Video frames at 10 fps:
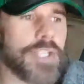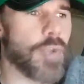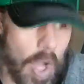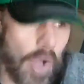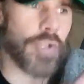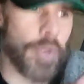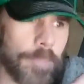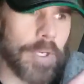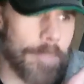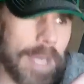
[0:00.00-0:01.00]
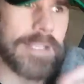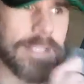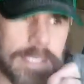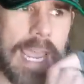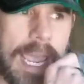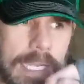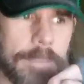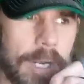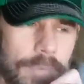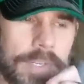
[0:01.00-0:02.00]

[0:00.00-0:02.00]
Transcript: you call a group of your buddies and say, hey, come on over